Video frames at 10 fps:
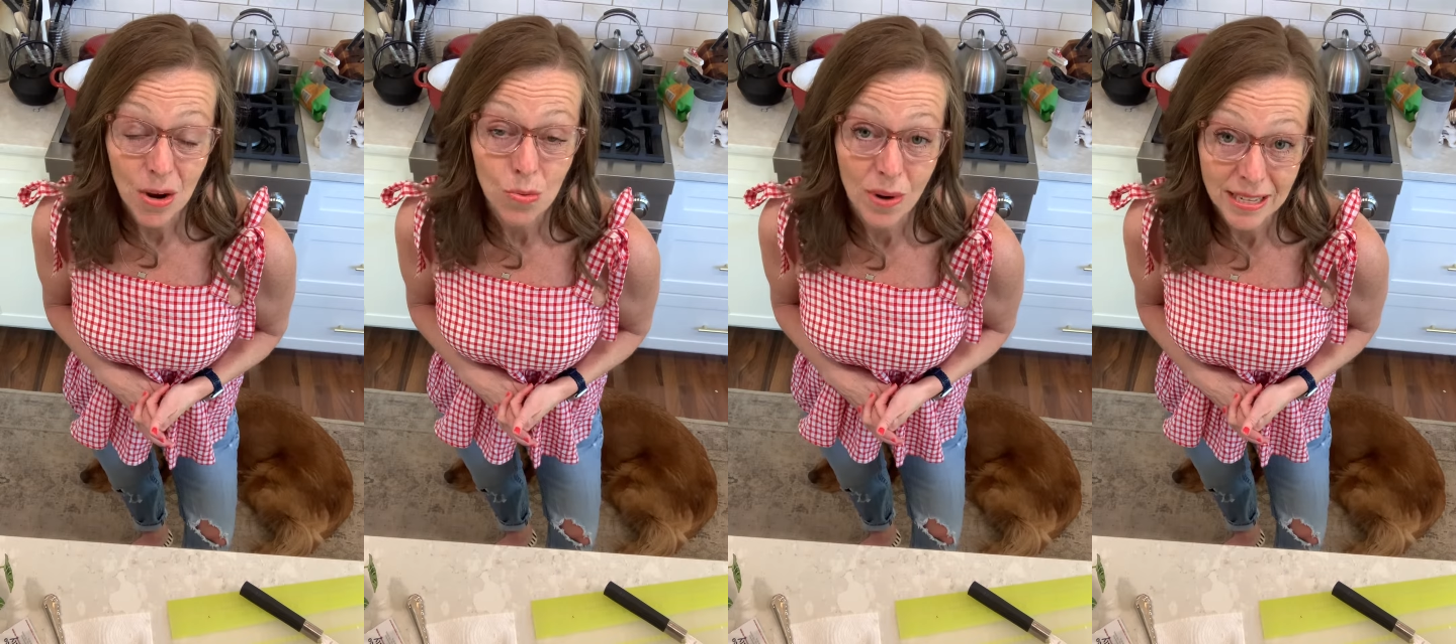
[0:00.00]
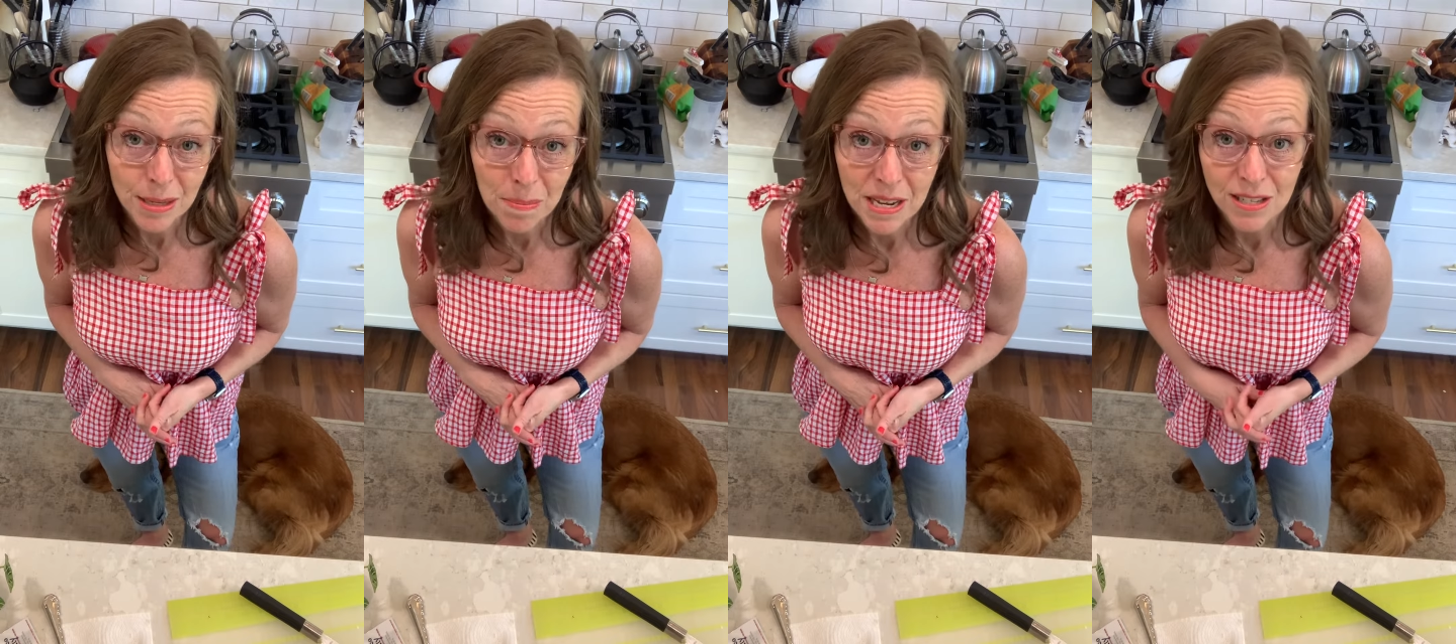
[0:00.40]

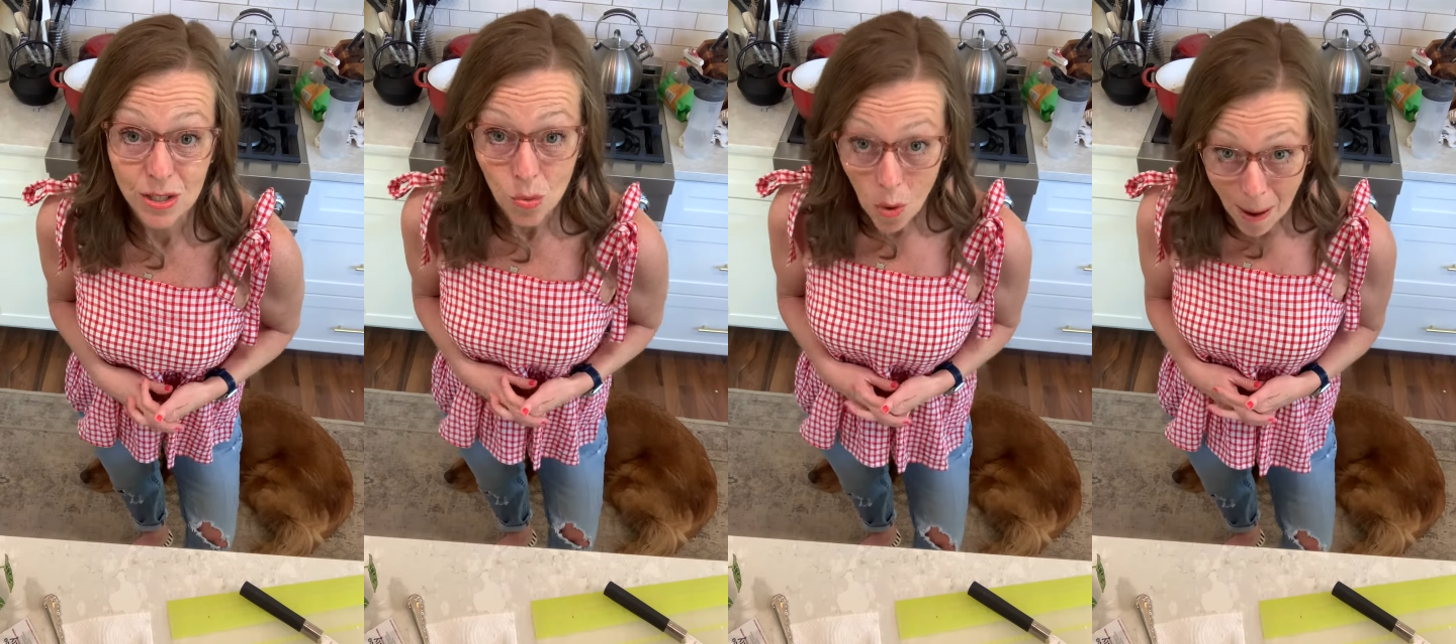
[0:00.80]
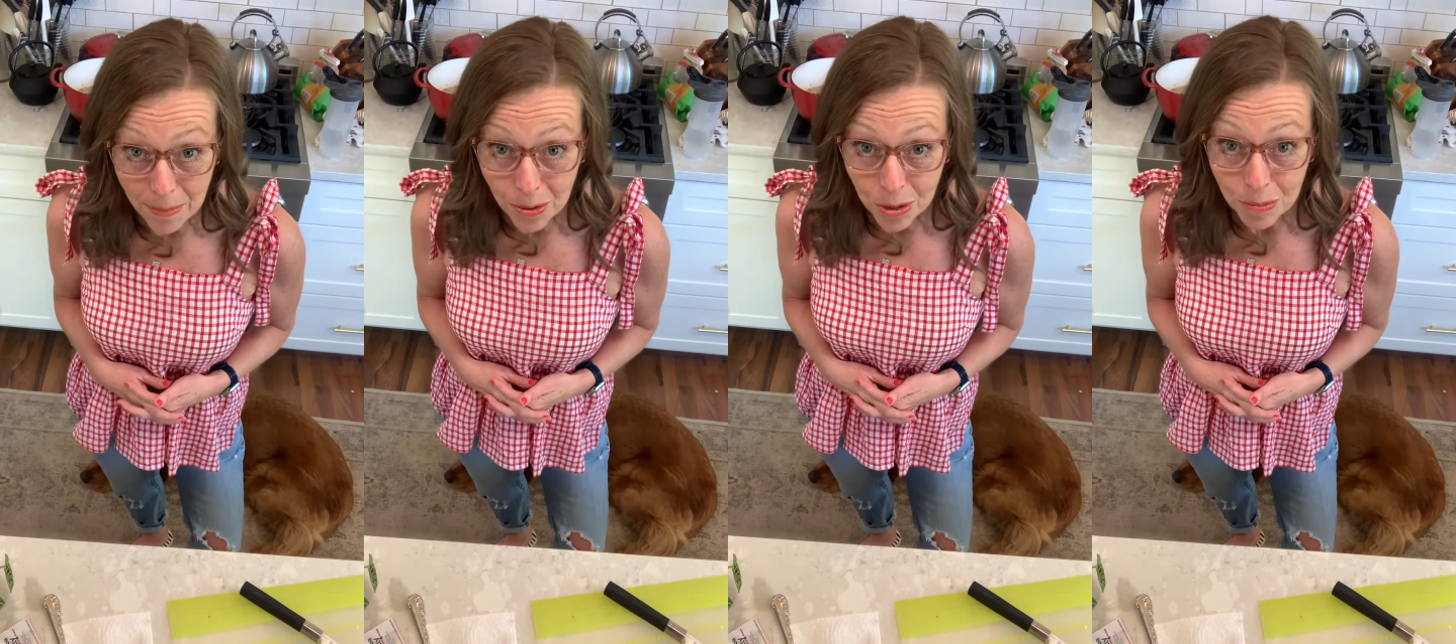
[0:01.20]
recipe swap
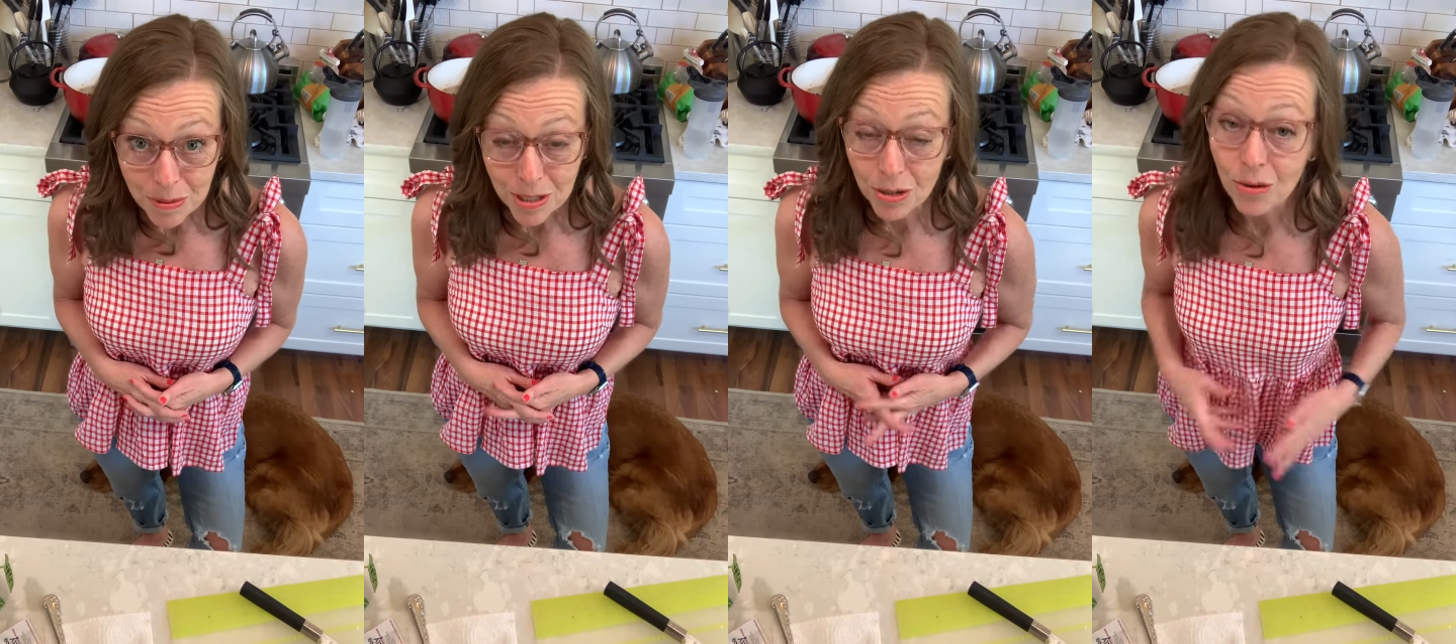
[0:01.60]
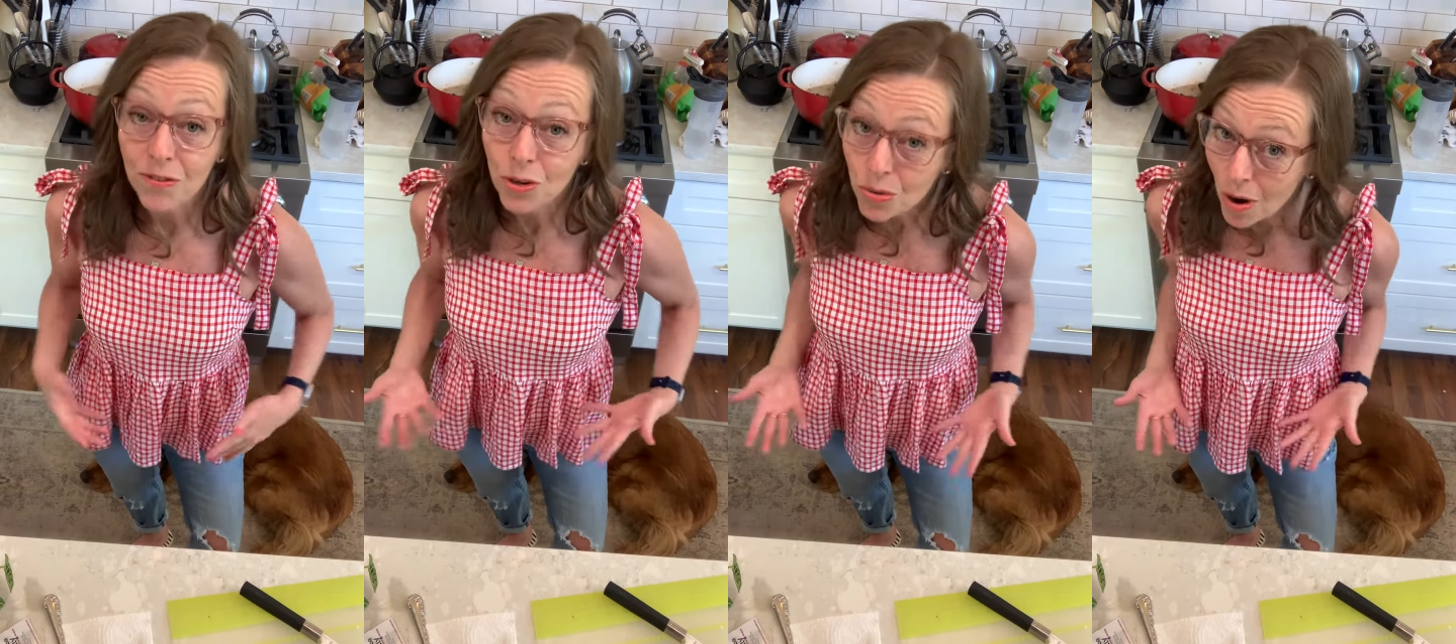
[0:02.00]
groups. So if
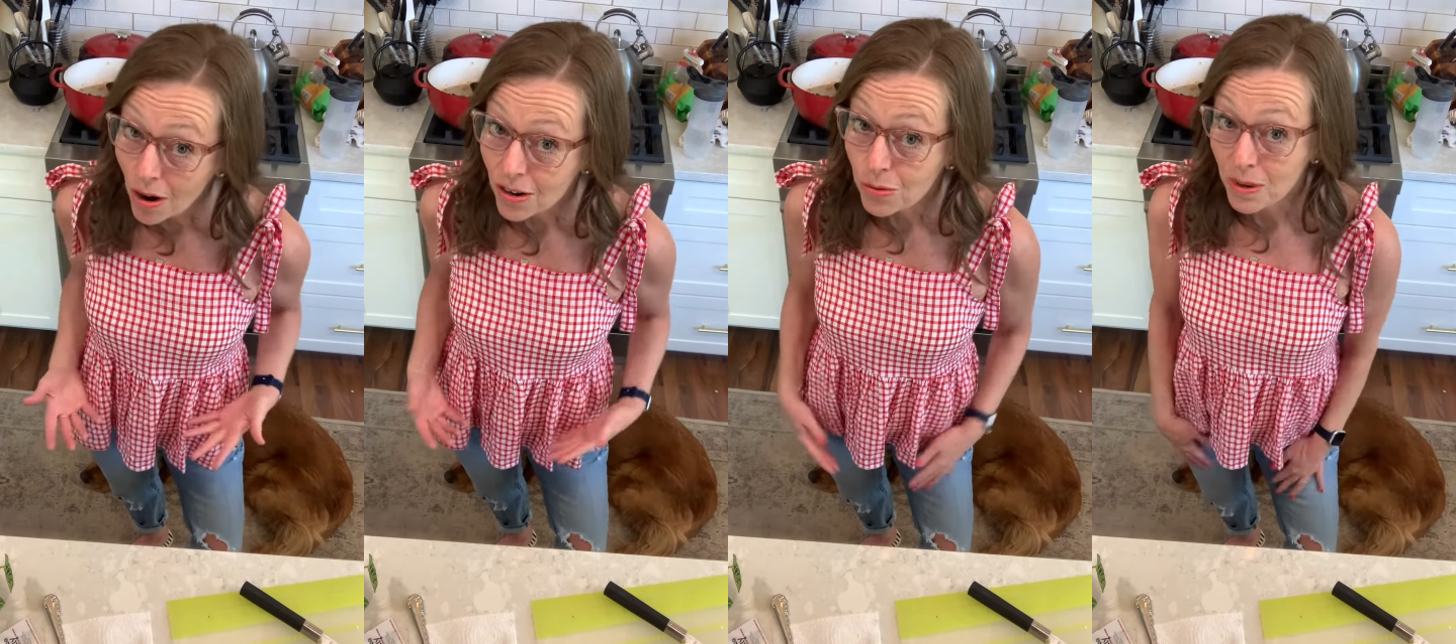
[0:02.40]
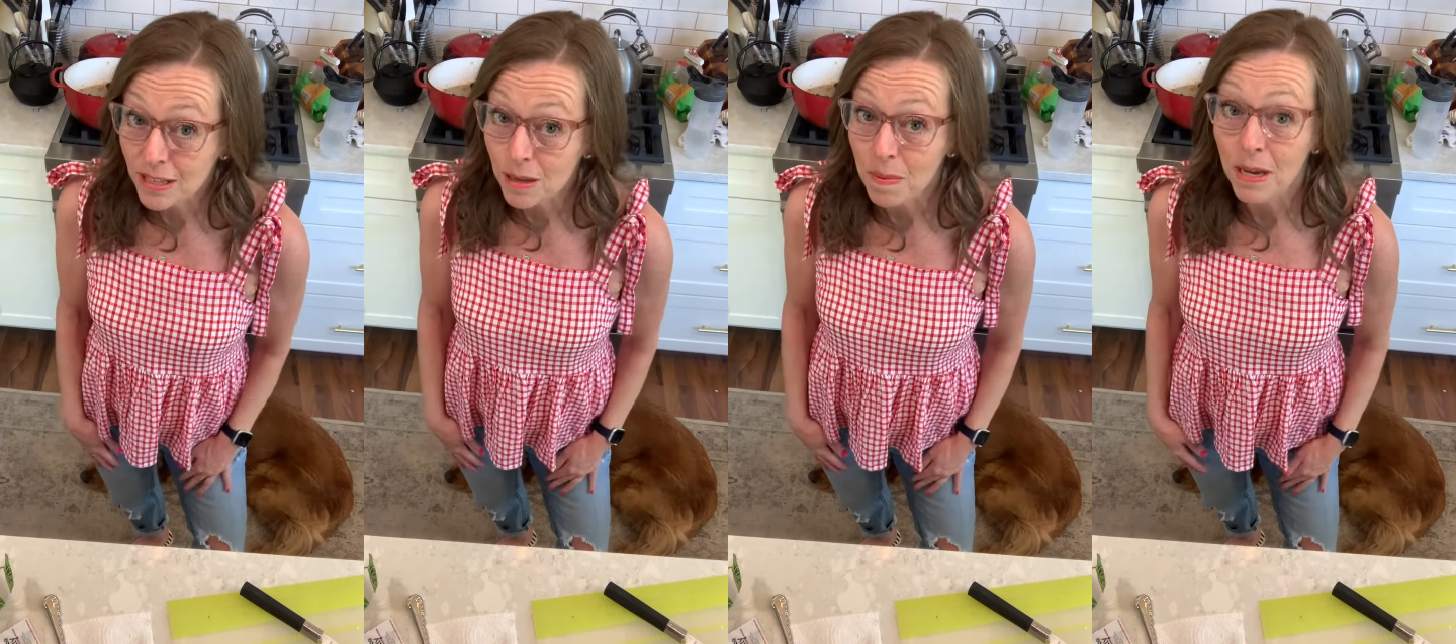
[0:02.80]
you are a
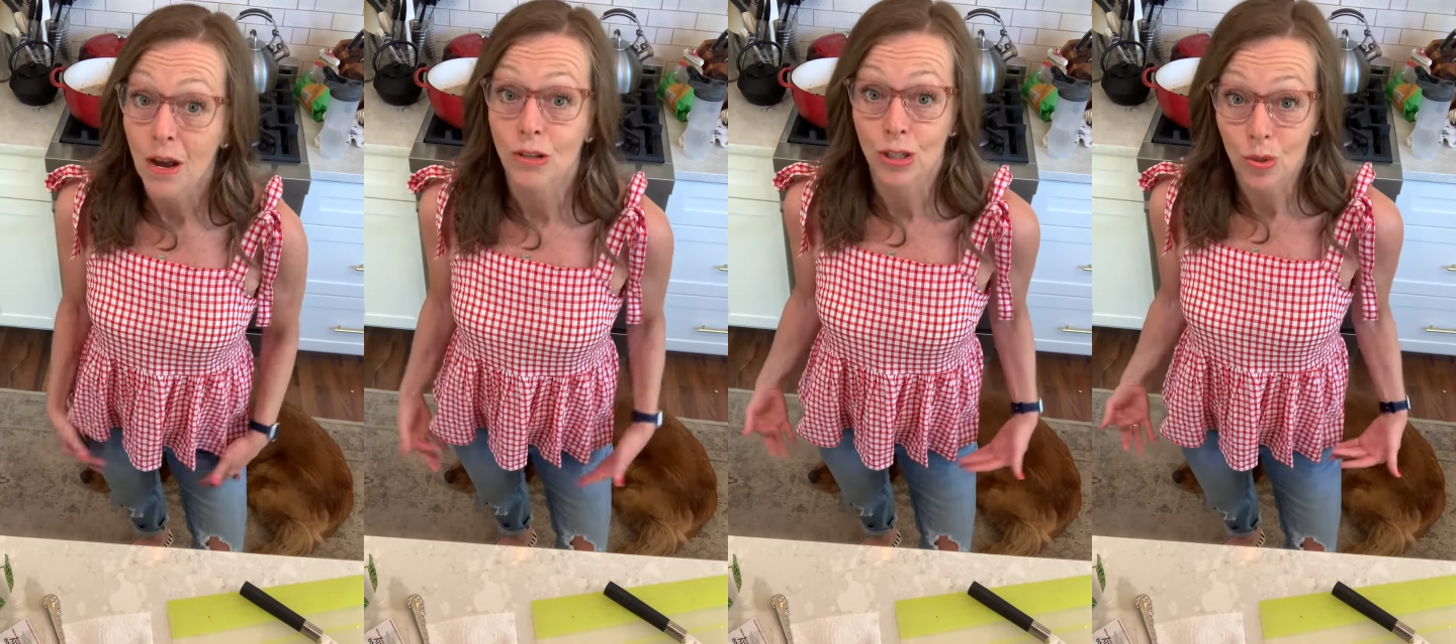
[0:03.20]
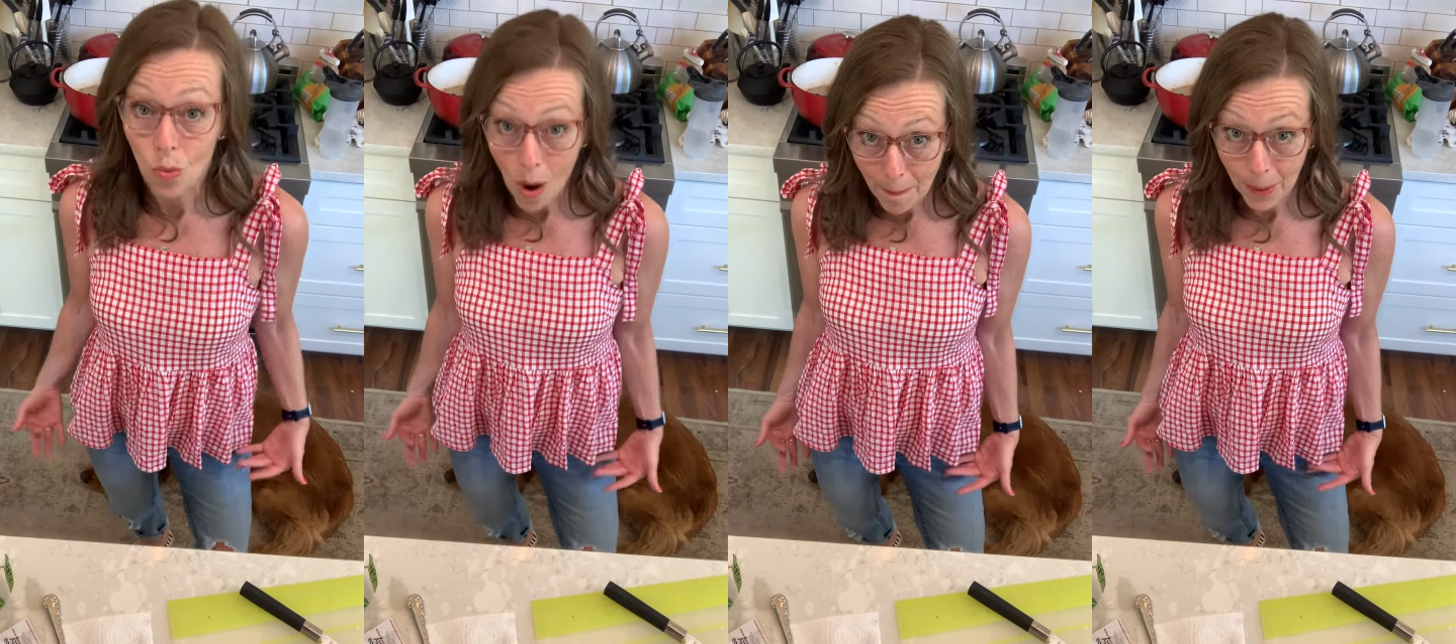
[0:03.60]
recipe
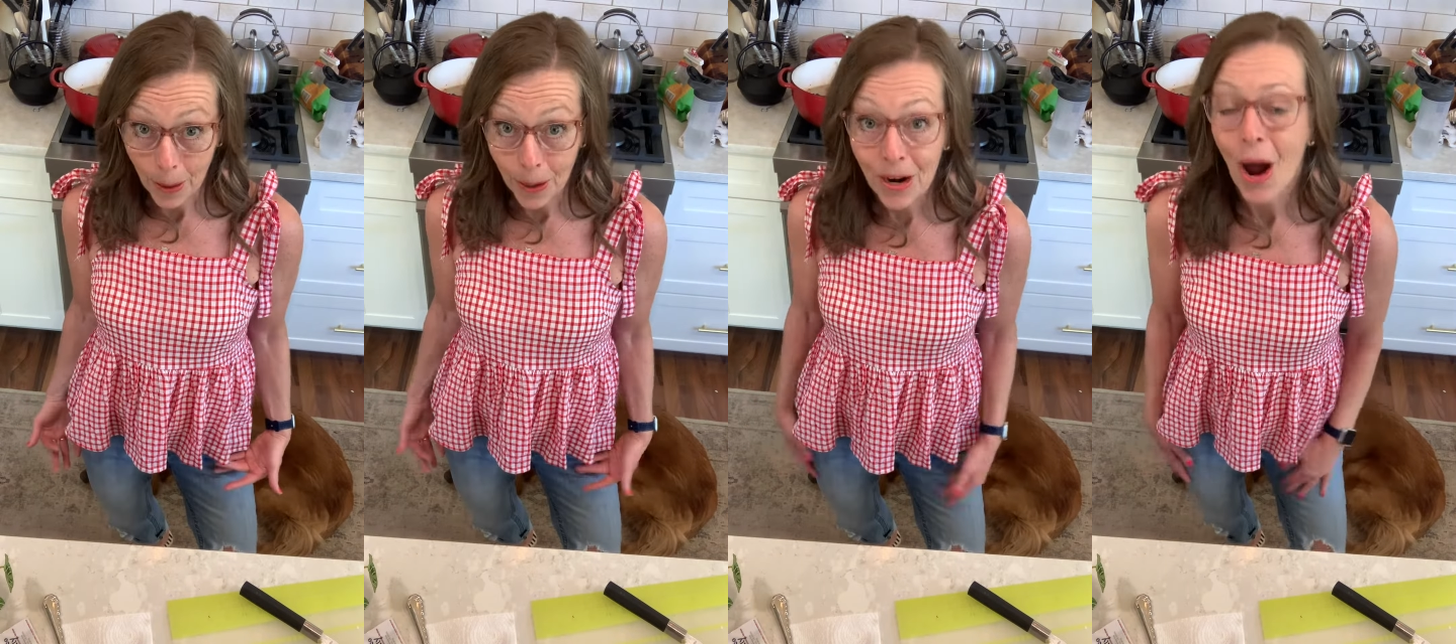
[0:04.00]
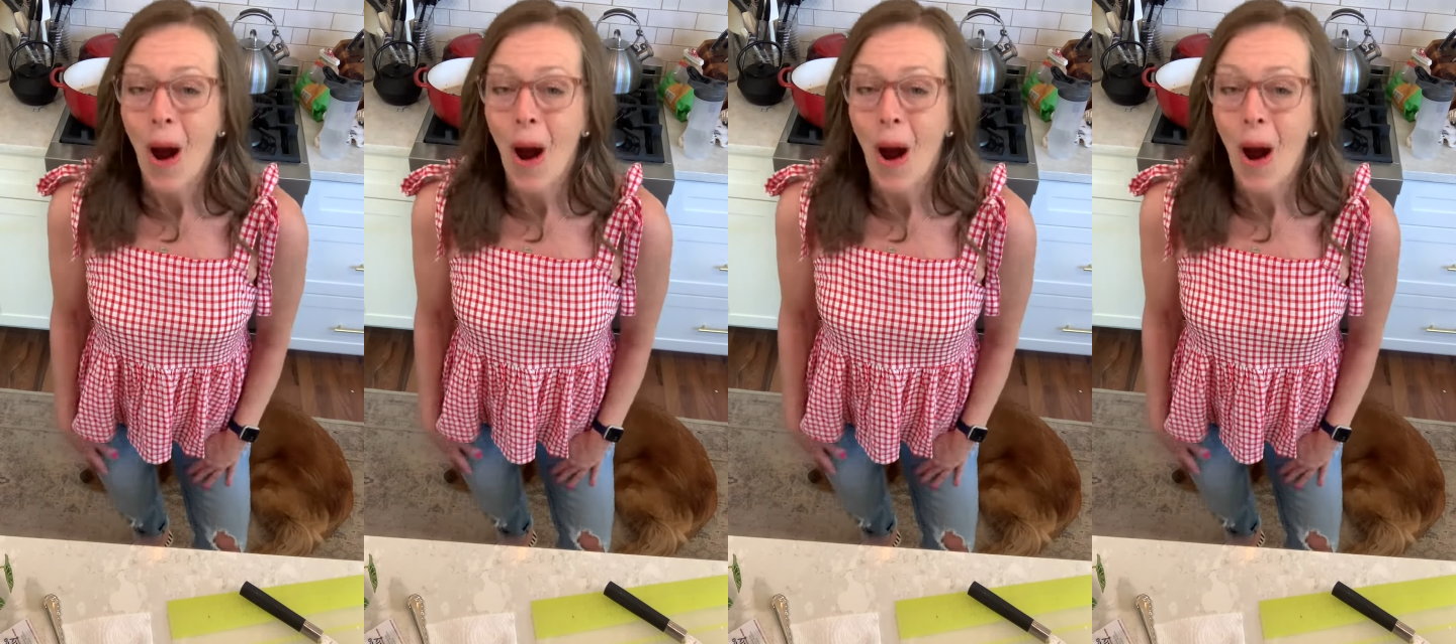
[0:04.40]
swapper